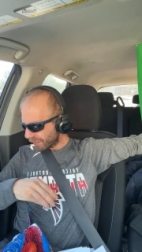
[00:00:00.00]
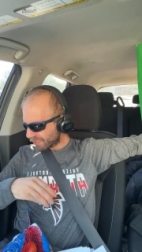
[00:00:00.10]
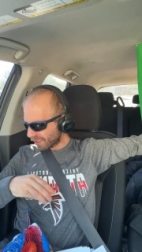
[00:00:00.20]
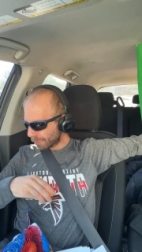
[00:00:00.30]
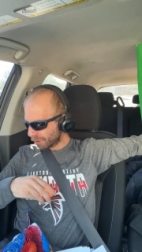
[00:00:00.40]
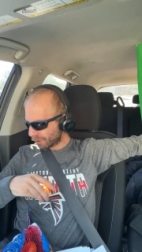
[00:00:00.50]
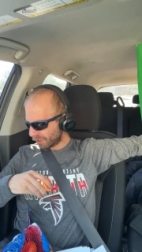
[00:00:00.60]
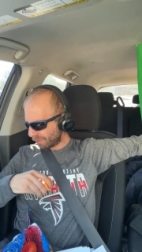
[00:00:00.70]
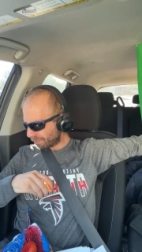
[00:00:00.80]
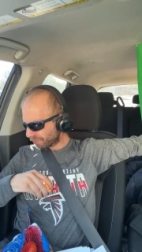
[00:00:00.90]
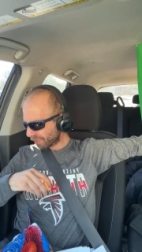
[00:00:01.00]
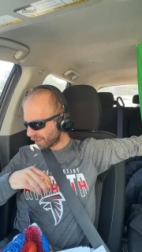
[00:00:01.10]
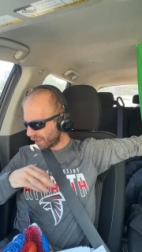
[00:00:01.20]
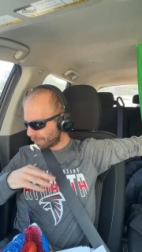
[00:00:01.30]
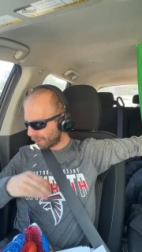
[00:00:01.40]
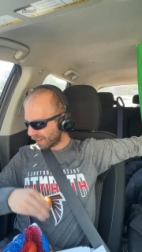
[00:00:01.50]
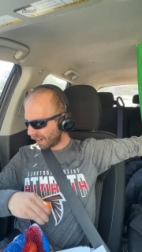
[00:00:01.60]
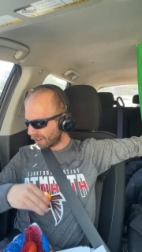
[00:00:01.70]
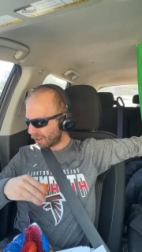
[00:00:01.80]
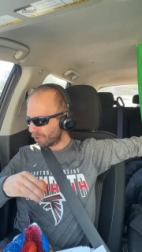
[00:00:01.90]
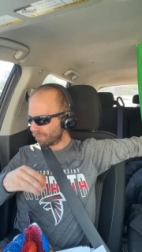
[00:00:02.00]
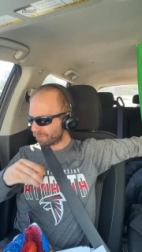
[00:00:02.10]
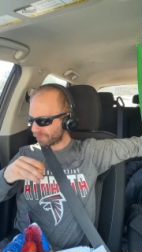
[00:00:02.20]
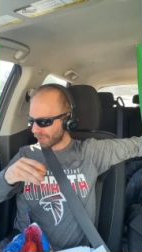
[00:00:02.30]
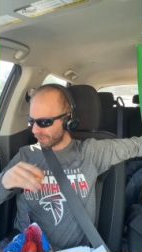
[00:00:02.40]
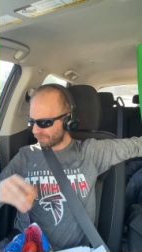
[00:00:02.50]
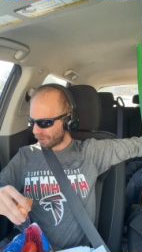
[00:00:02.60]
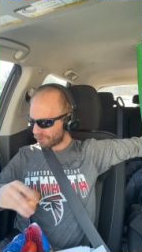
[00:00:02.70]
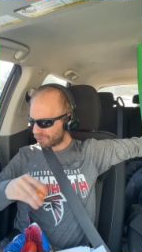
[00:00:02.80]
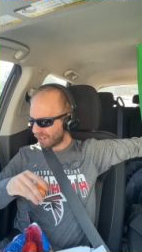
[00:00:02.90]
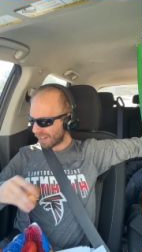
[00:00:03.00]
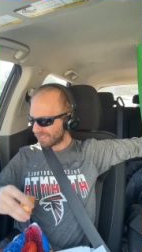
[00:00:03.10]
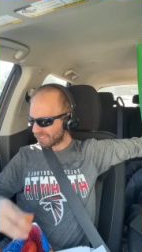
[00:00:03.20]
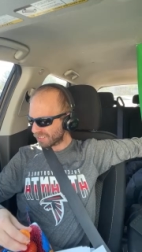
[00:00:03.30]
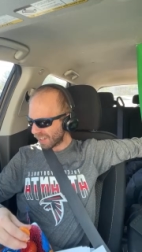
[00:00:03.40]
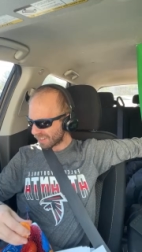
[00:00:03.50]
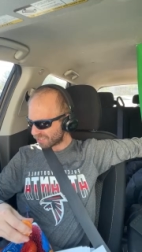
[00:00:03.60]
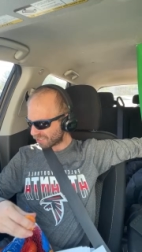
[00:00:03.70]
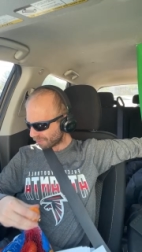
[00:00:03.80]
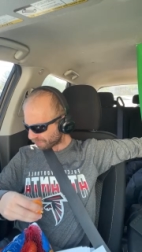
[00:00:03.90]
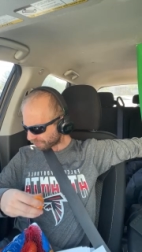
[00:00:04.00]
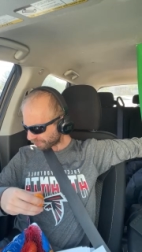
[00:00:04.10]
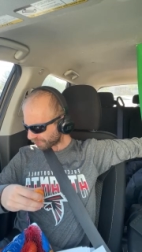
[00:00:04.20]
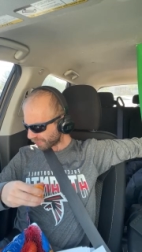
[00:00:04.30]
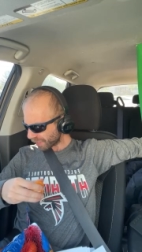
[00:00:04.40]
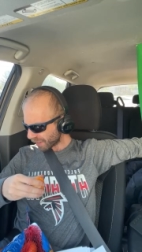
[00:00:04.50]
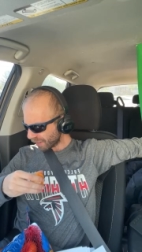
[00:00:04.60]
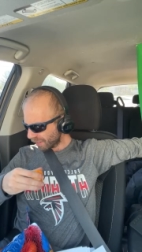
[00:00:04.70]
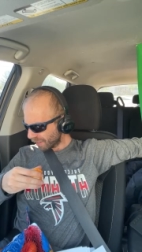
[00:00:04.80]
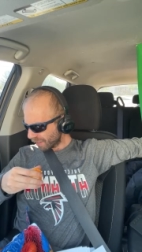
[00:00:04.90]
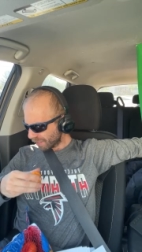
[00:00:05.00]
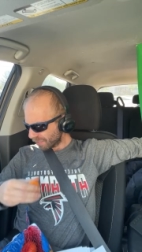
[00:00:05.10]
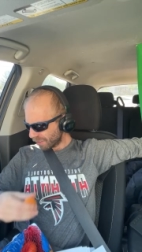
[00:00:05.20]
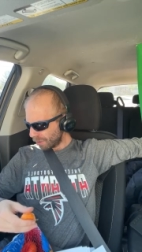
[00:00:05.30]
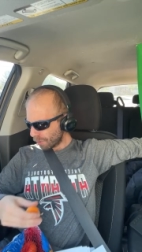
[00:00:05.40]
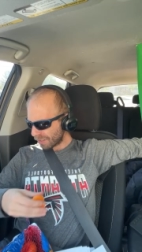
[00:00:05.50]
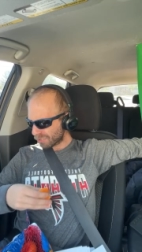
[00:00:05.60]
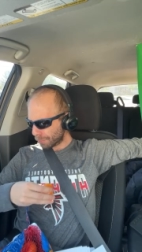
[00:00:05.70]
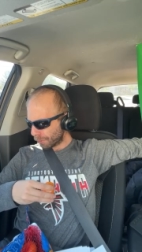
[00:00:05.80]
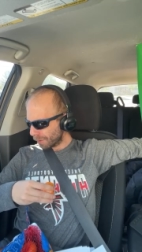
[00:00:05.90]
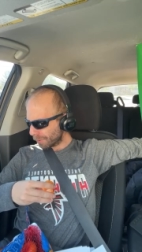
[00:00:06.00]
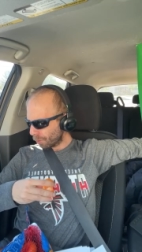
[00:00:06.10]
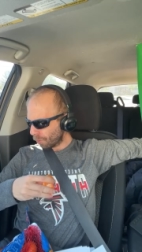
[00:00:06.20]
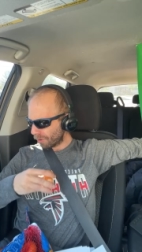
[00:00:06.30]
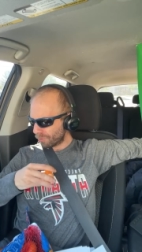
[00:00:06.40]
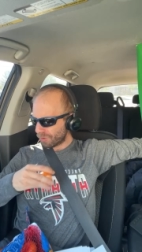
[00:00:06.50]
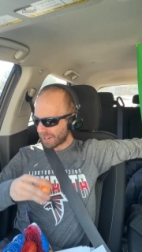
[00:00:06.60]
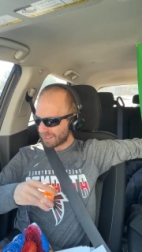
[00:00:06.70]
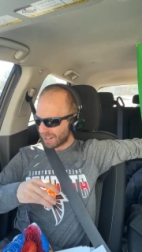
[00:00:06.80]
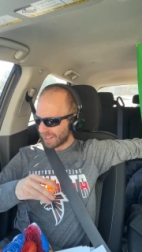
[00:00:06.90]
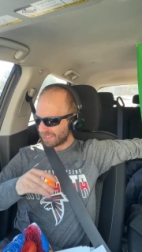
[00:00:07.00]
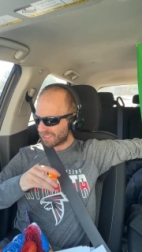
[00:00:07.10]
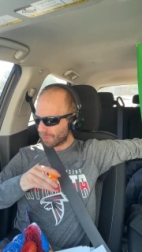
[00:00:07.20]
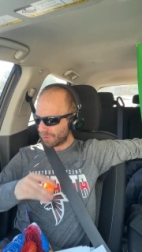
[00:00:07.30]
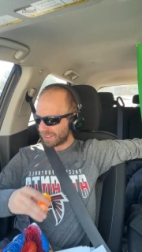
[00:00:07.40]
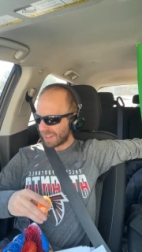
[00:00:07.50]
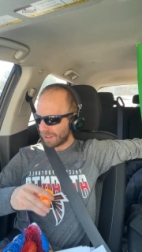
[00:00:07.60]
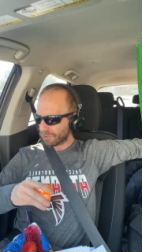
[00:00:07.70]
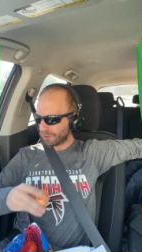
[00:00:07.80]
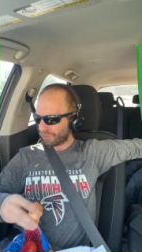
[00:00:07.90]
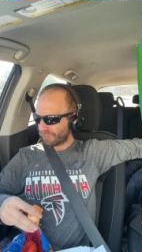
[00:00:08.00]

Similarly, in Peguero versus United States, the U.S. Supreme Court recognized that when counsel